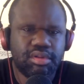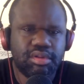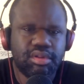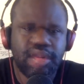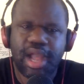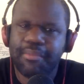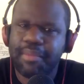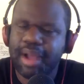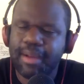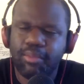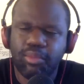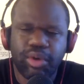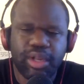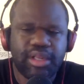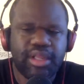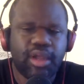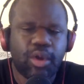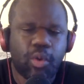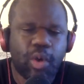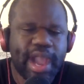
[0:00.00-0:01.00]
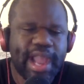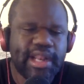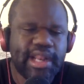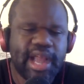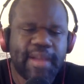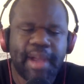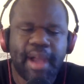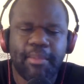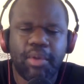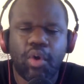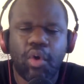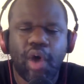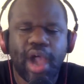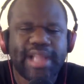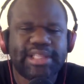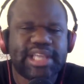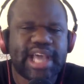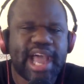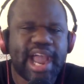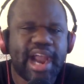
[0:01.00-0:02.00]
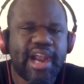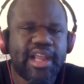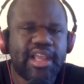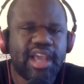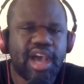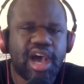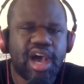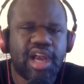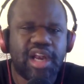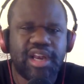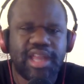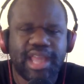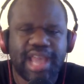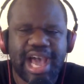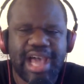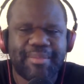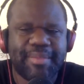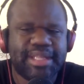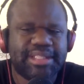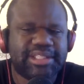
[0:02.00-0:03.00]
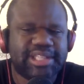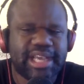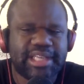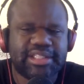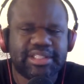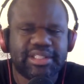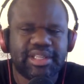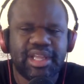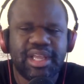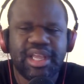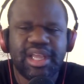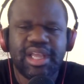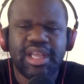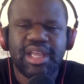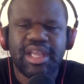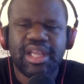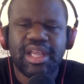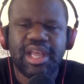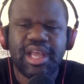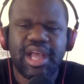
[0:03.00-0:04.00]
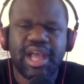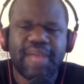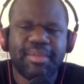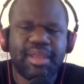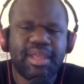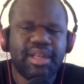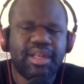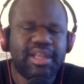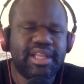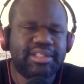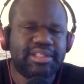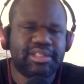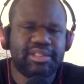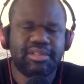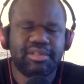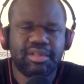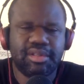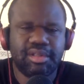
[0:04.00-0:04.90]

I'm, I'm really quite I'm, I'm quite tired of y'all in the comment section. I mean, listen.